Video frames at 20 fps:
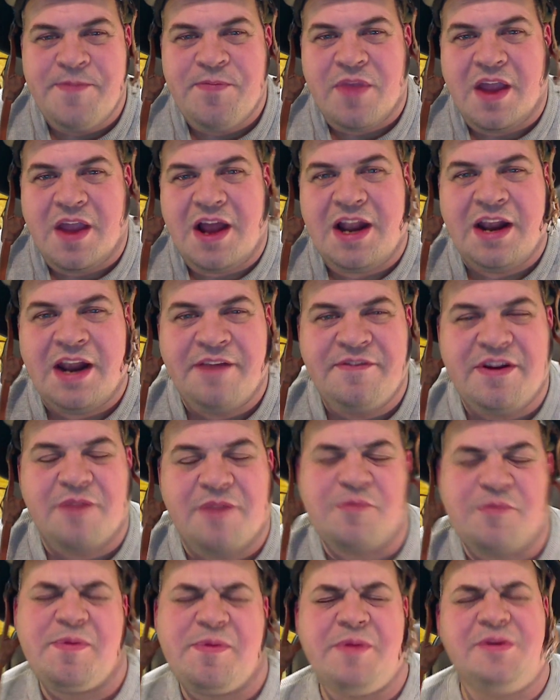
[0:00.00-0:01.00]
I'll admit
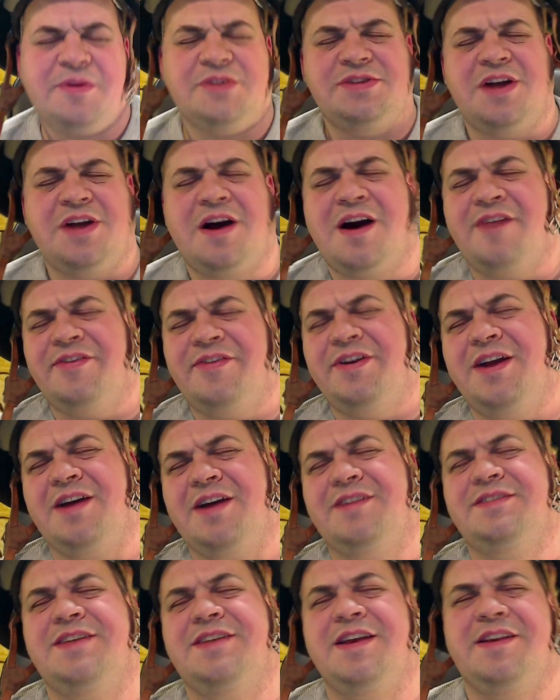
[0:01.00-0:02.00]
when people go, oh, they're not
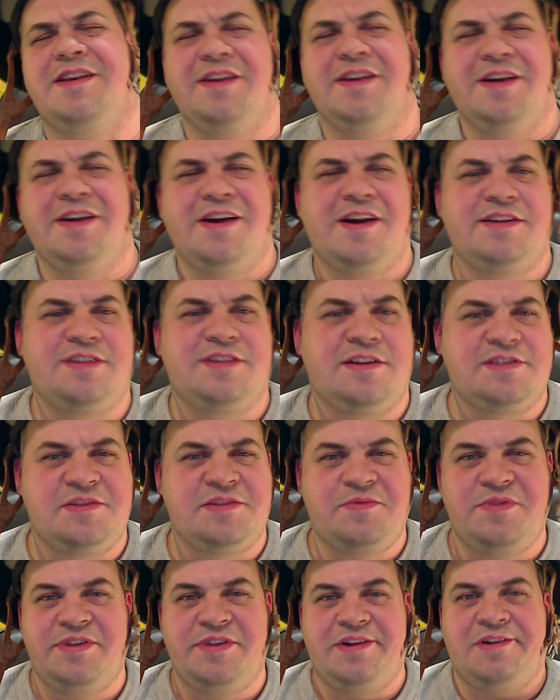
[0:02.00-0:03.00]
going to take your guns. I said,
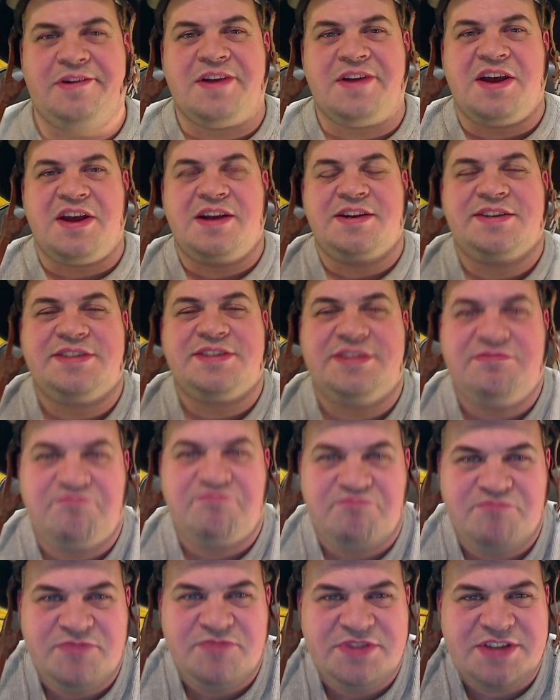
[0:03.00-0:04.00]
well, then okay, just
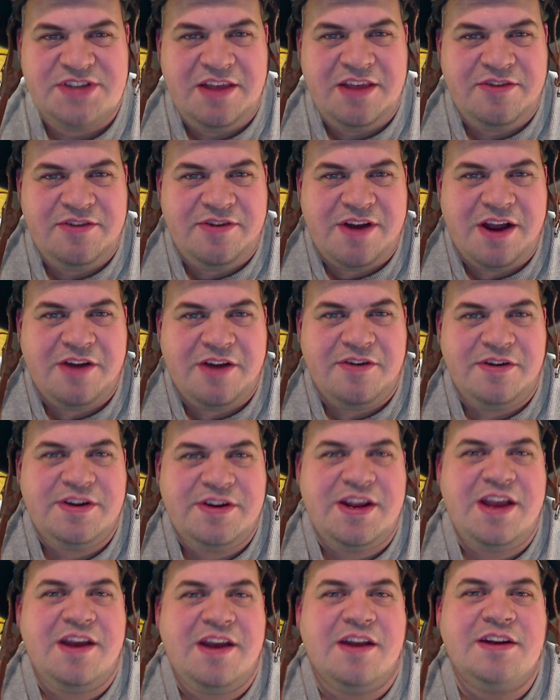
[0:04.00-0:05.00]
say they're not going
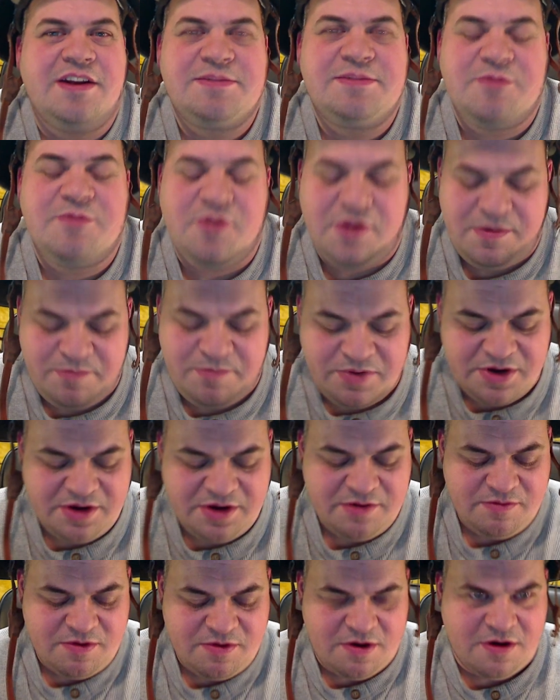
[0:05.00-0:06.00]
to take it. Let's go ahead and put
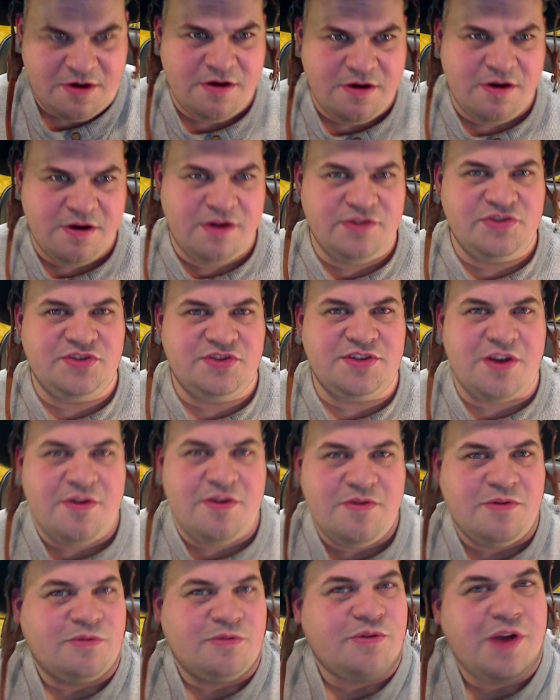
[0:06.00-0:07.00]
it hard in
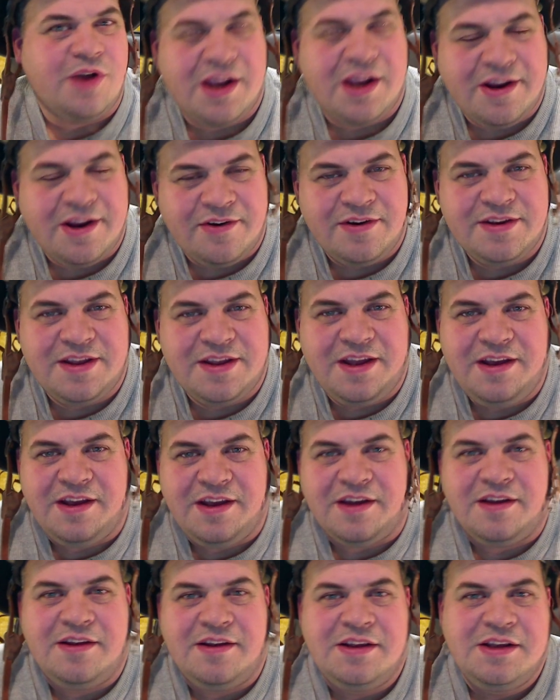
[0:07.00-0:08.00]
stone. Not going to take
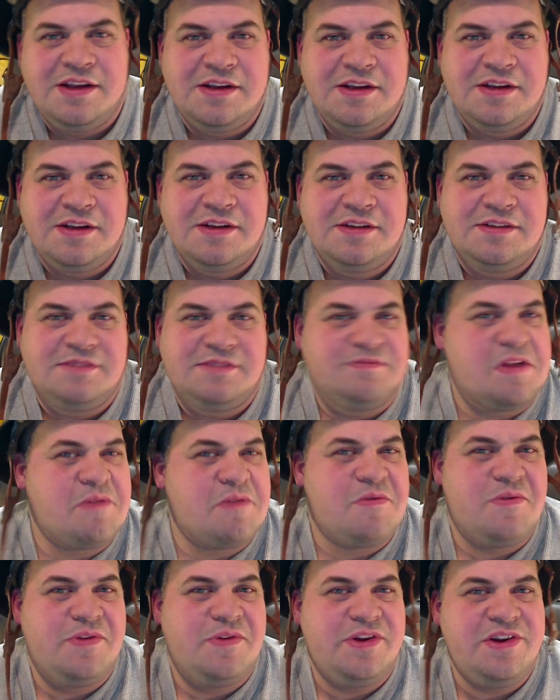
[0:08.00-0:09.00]
it. And they
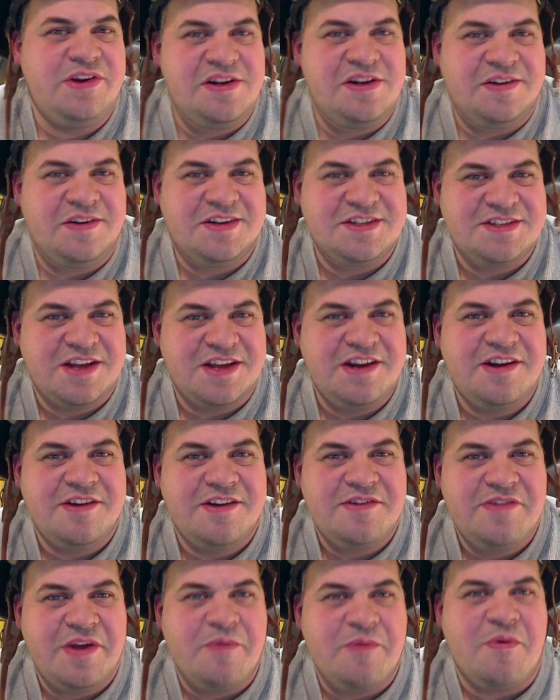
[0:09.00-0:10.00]
won't do it because they
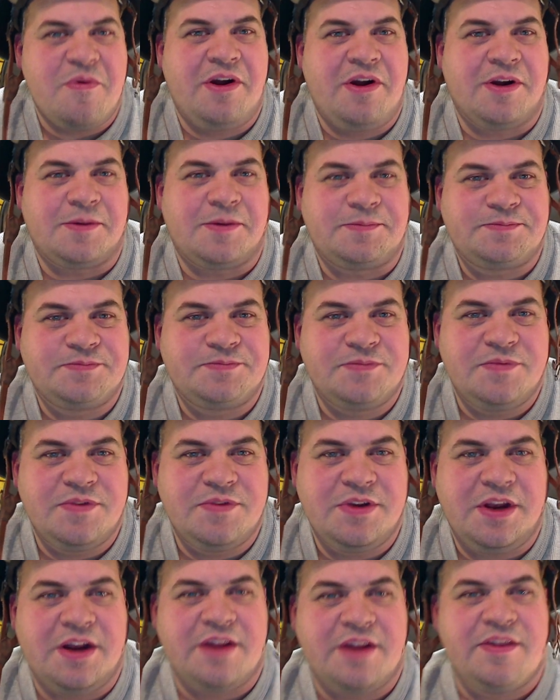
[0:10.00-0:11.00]
know they want them.
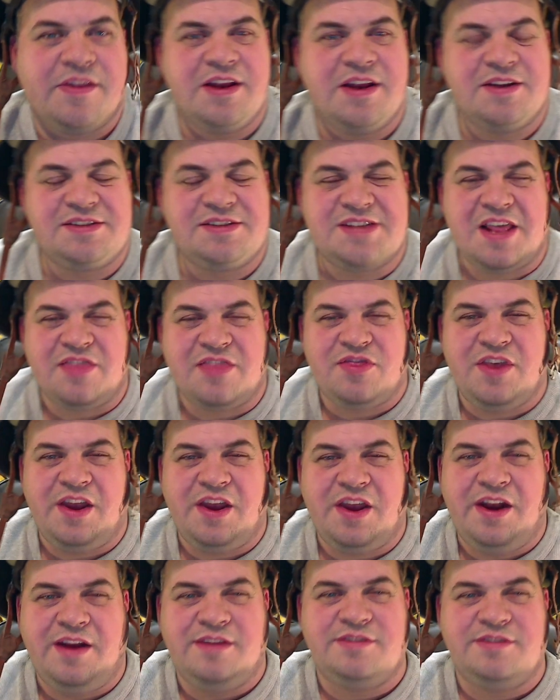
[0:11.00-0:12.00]
You know, they just that
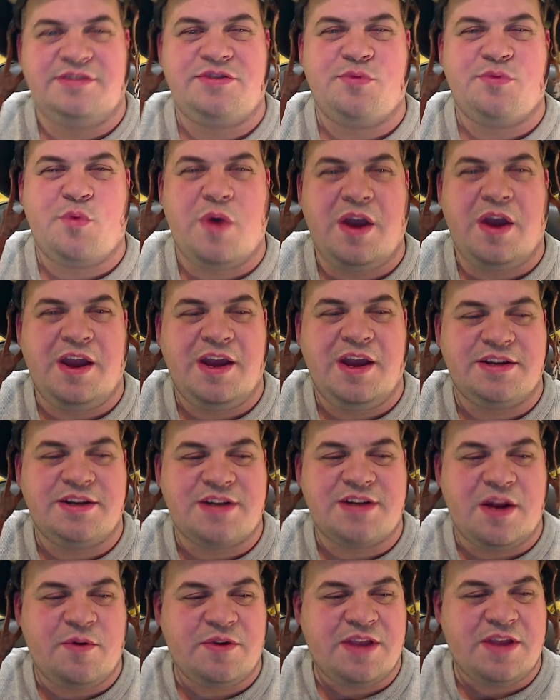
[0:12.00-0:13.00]
thin as a wedge.
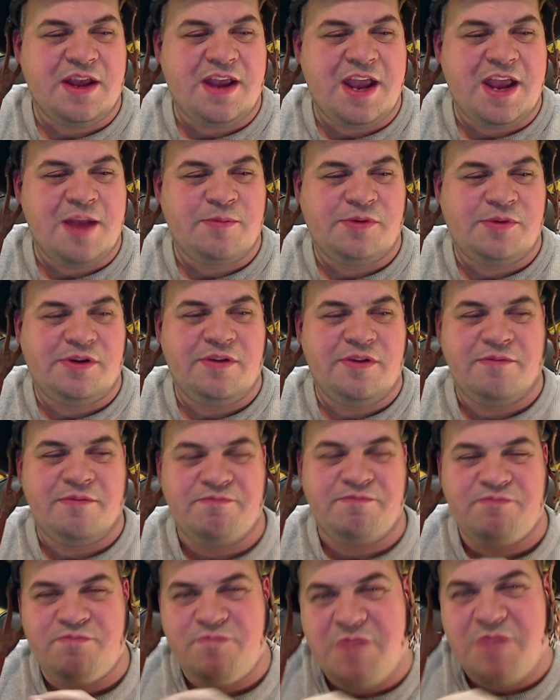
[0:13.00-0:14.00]
They want that camel on the
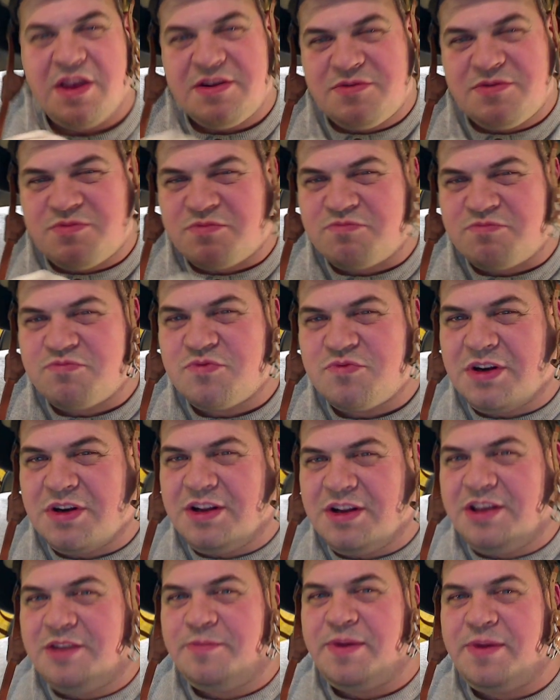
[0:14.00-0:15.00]
just a
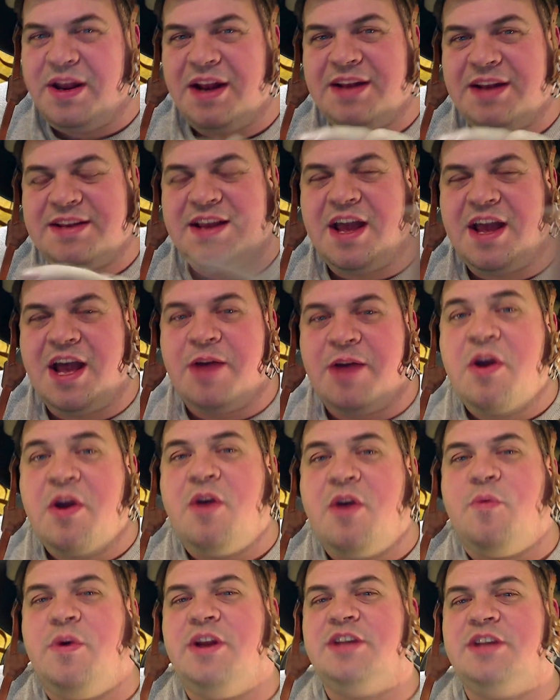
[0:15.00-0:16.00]
little bit at a time.
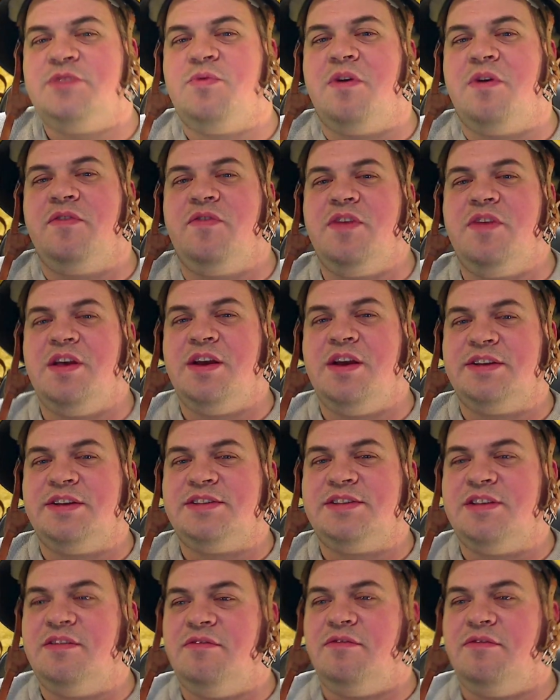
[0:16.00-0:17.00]
We just want this,
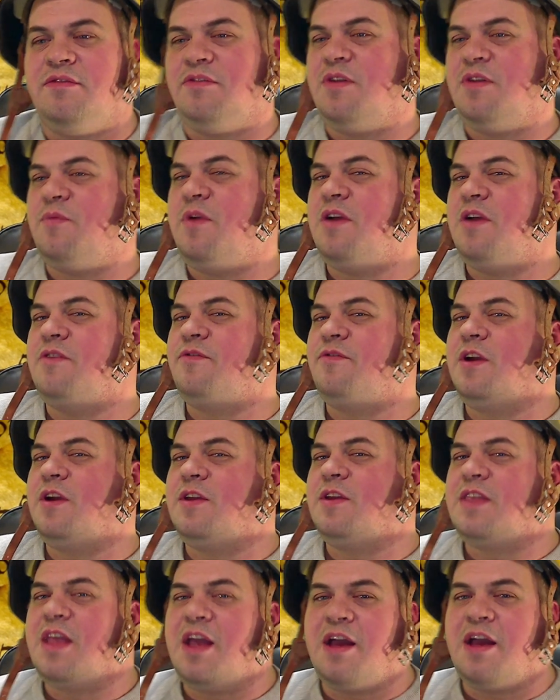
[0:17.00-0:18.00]
and then we ain't gonna
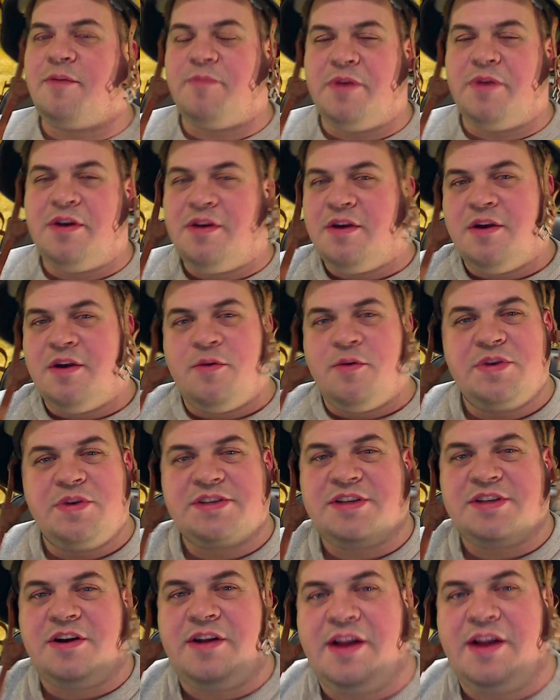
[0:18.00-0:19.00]
forget that. We
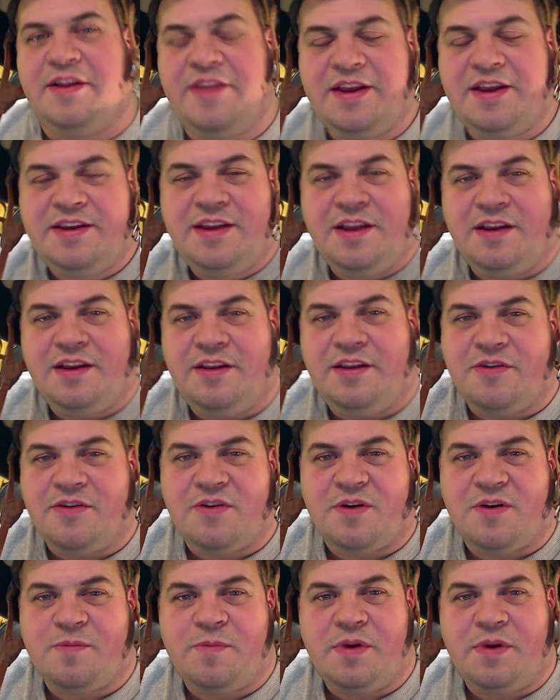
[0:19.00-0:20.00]
saw how they did
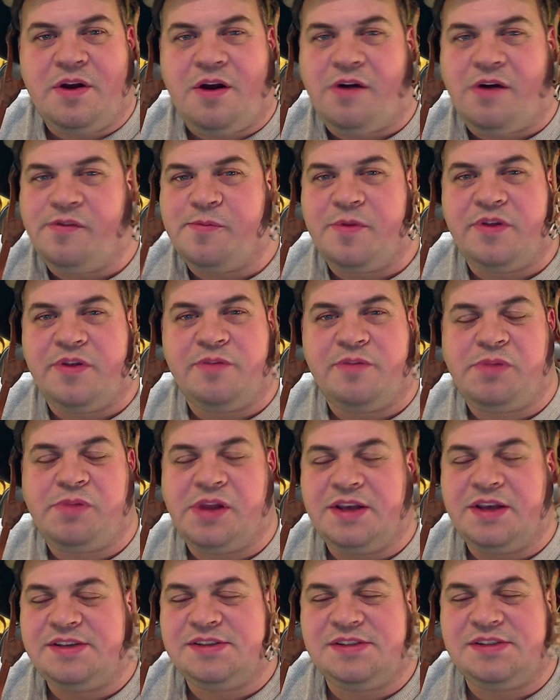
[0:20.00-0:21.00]
Europe and all the other
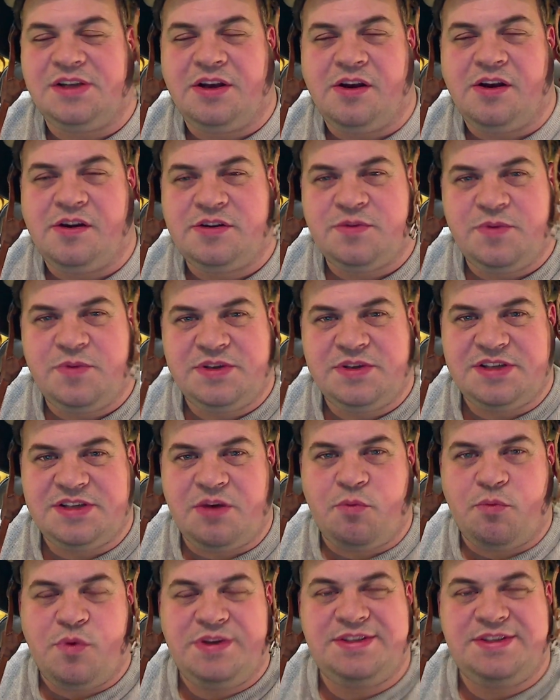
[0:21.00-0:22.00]
places in the country.
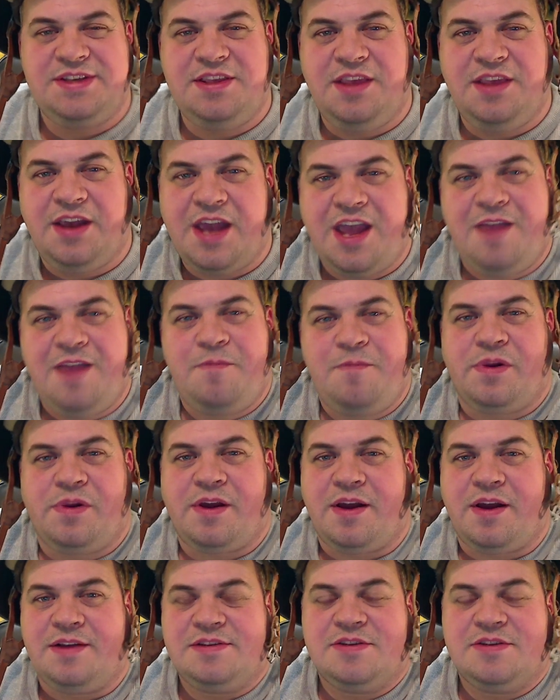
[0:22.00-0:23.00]
We see the game
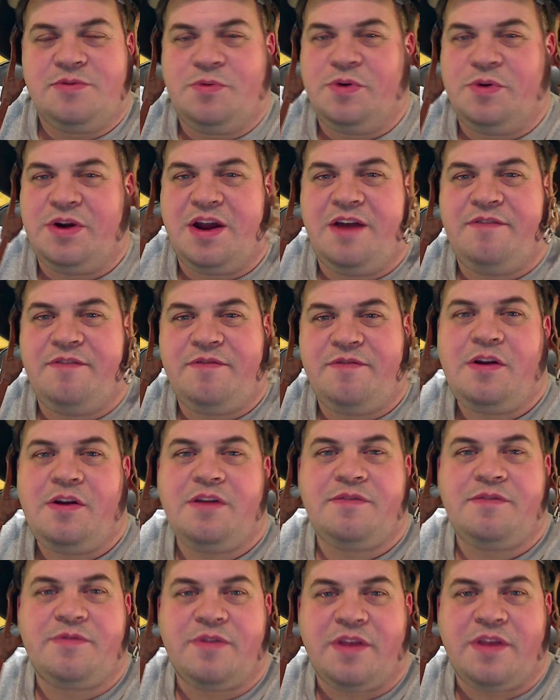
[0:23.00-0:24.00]
plan, so we're not
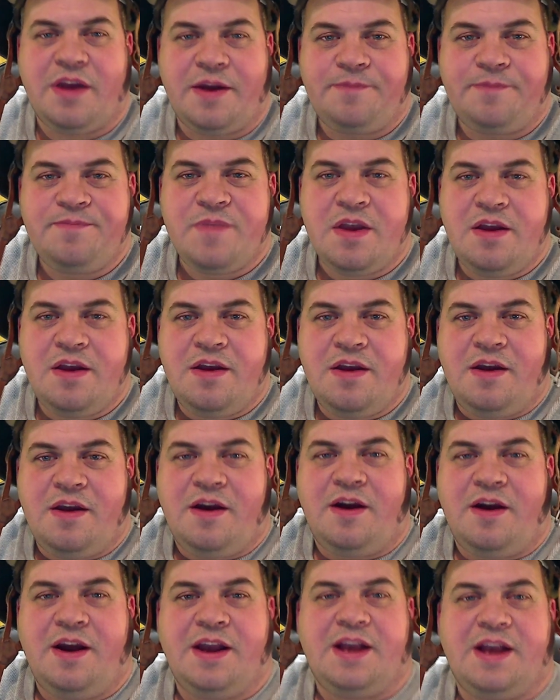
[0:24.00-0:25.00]
falling for that. All
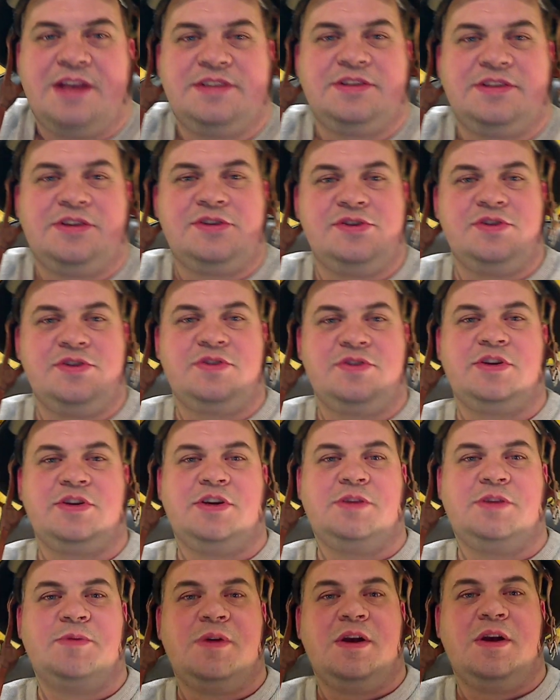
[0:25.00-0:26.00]
right, guys and girls, you too.